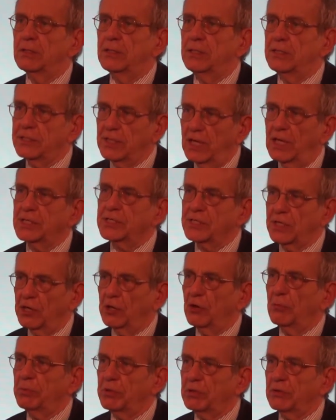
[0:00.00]
it takes a
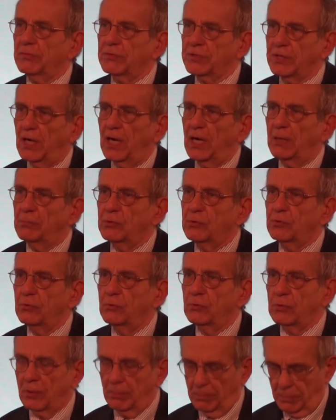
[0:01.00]
little bit of time
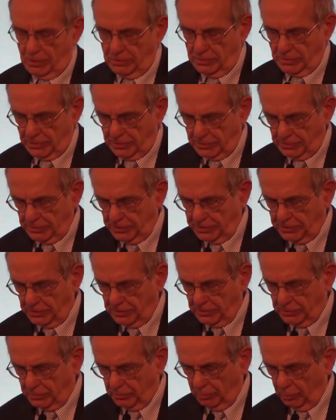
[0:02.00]
to
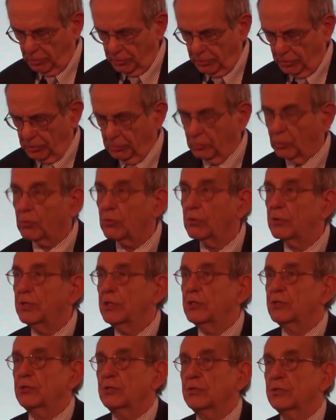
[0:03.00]
return to more normal
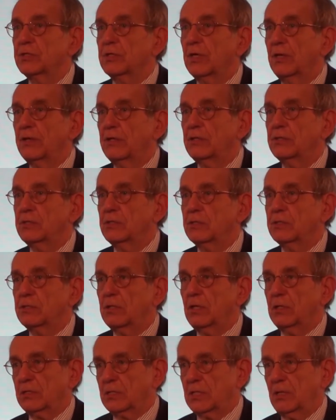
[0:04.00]
conditions, and this is
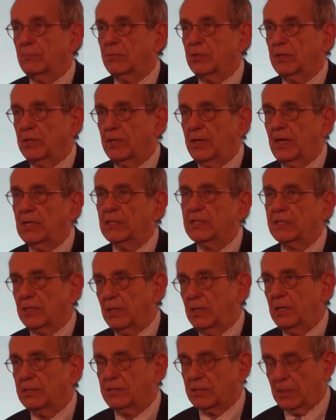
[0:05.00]
not something that I
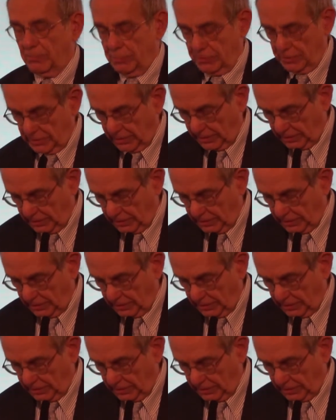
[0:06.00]
say, something